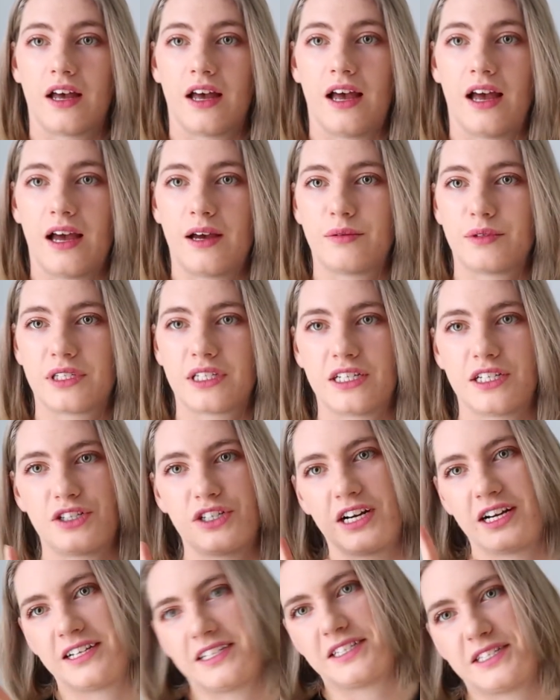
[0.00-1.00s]
I was gonna
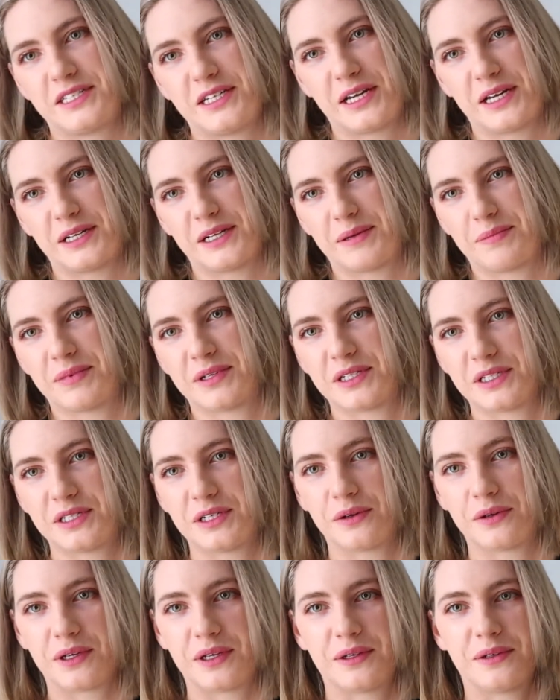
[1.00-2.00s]
try and stand up and
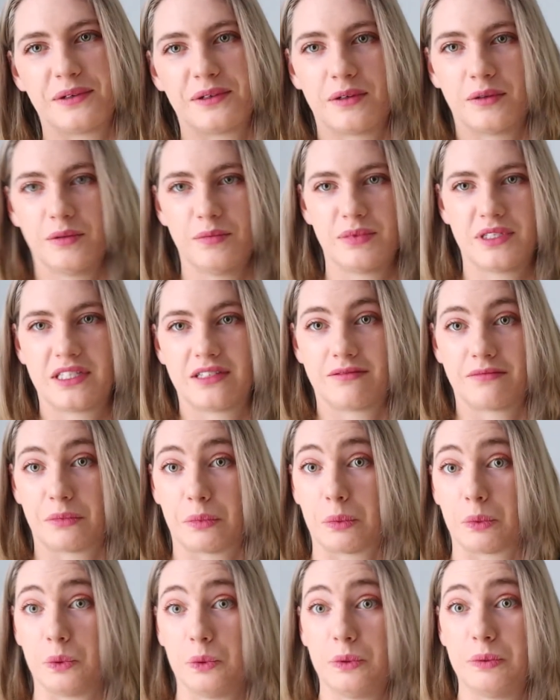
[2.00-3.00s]
show you,
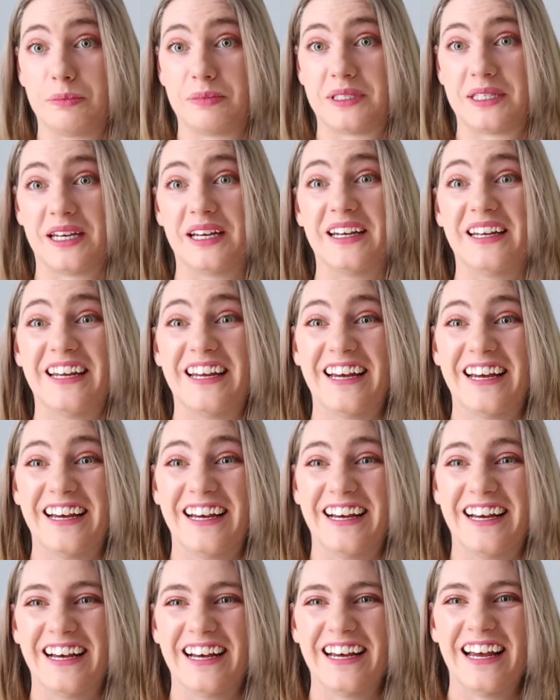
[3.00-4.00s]
oops.
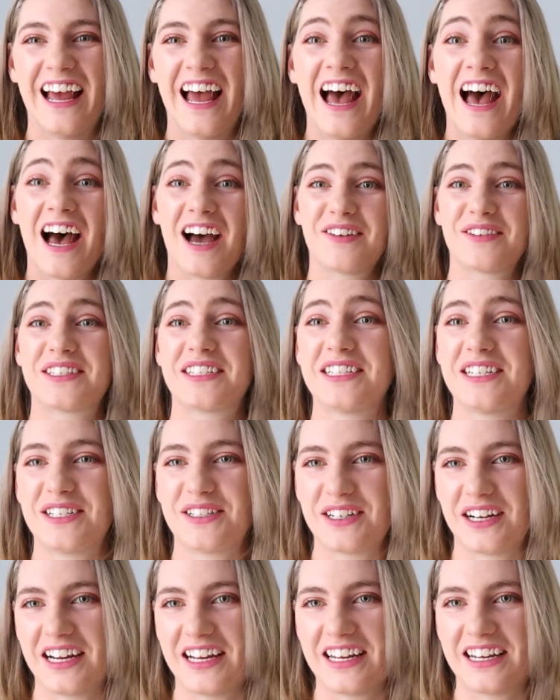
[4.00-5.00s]
I was gonna
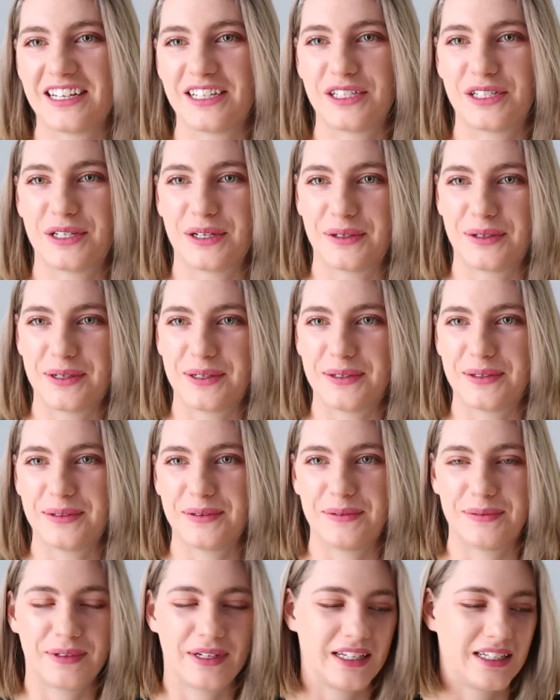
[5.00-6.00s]
try and show
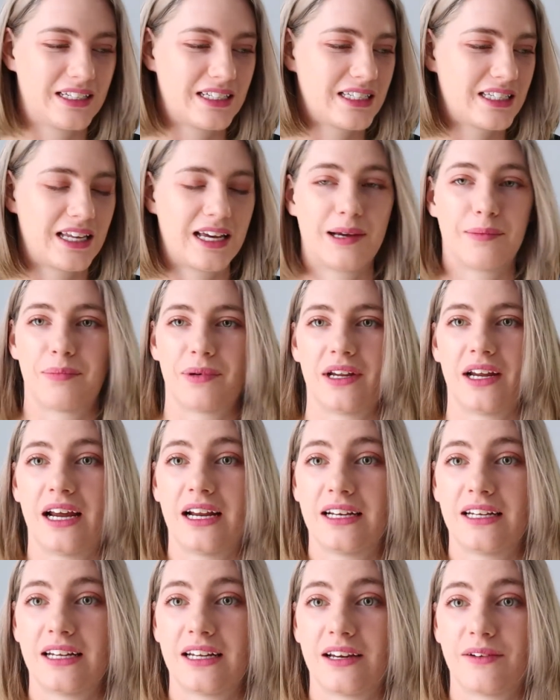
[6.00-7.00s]
you what it looks like, but
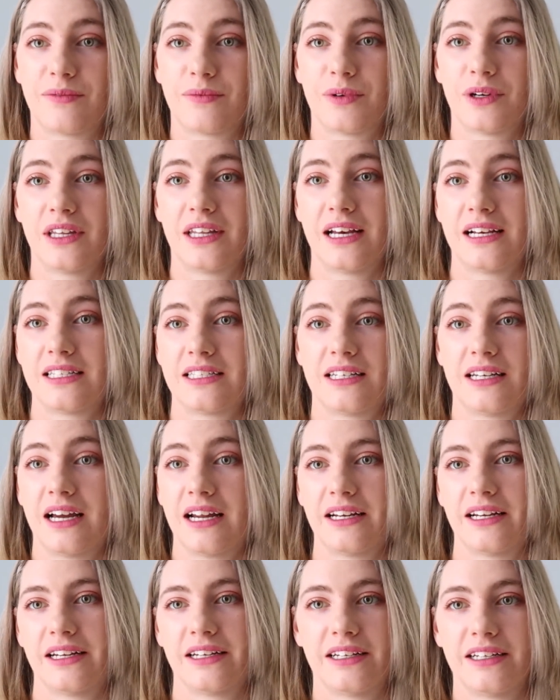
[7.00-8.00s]
I realized that I
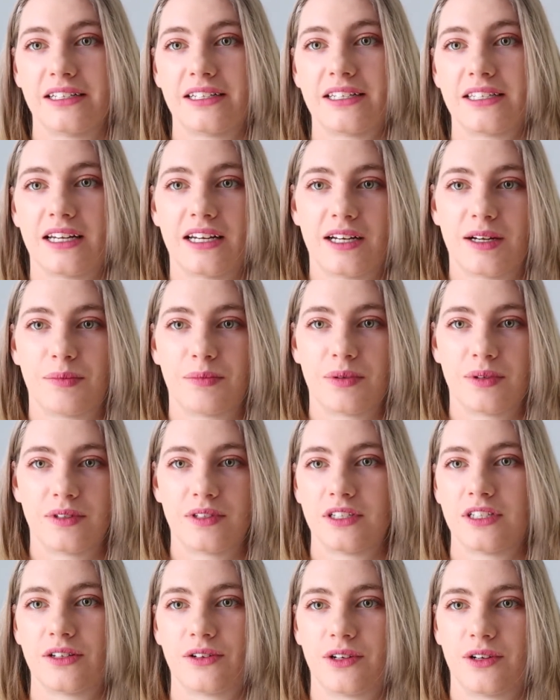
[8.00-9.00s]
didn't need to stand up
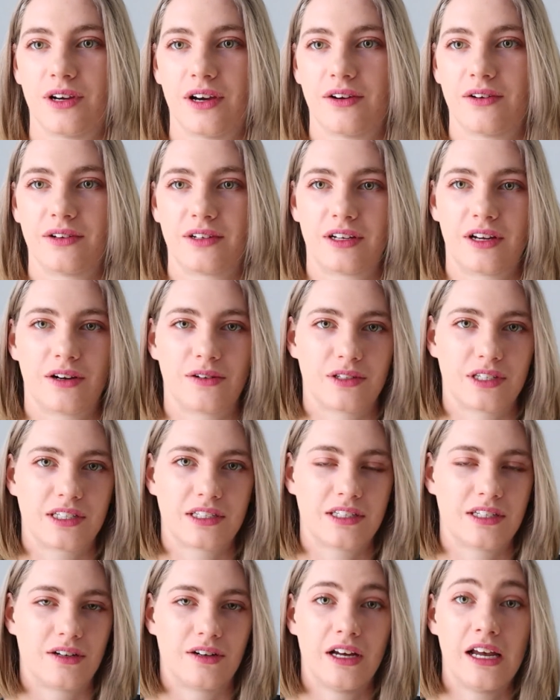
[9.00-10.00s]
and show you how it goes.
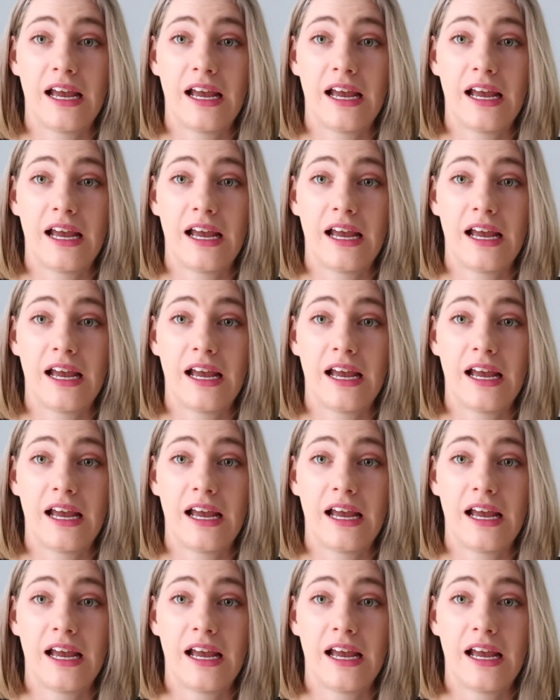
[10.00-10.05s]
So